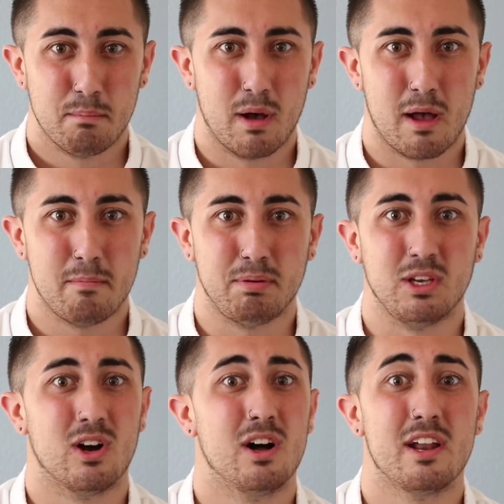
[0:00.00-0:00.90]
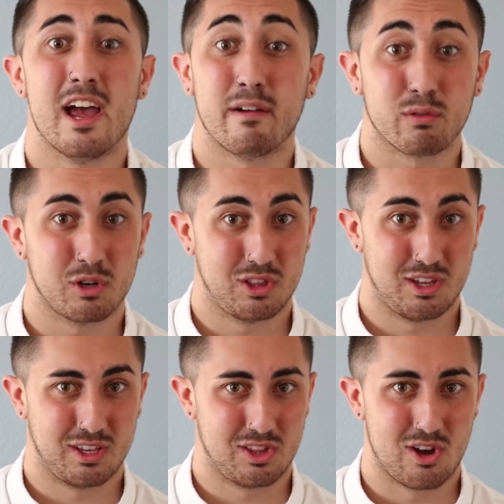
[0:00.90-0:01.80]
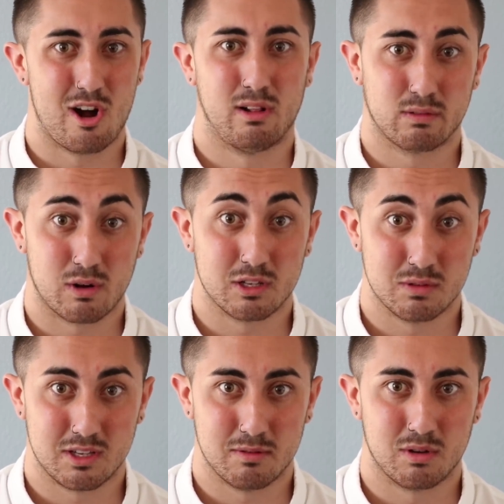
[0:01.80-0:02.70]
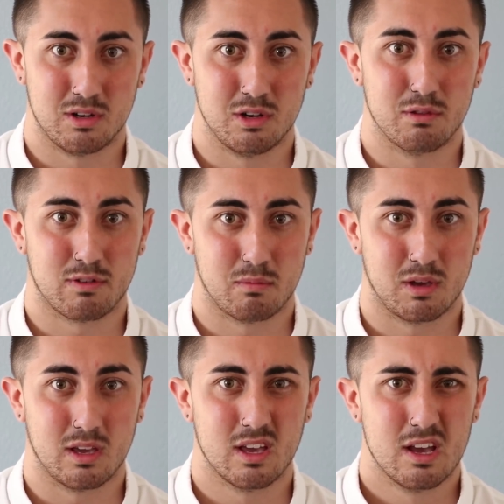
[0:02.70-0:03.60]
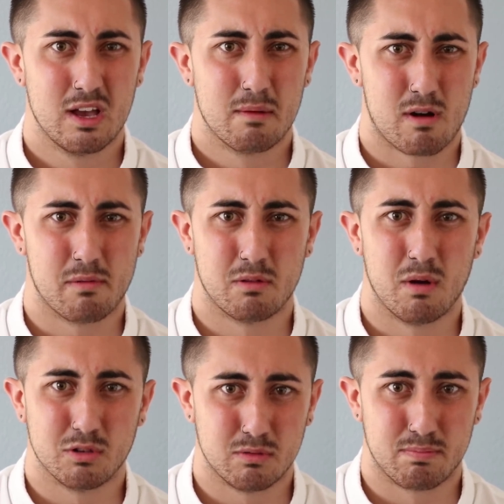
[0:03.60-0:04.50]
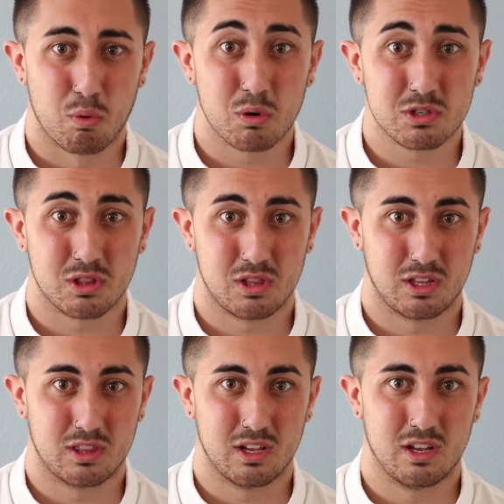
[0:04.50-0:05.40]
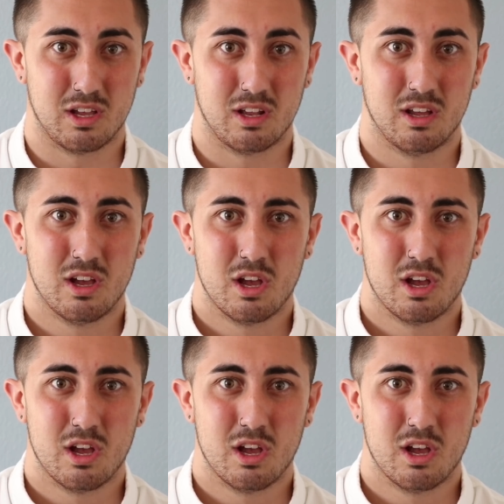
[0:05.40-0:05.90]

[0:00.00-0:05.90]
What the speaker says: But beyond everything that Olive Crest was able to do for me, probably the most important thing they did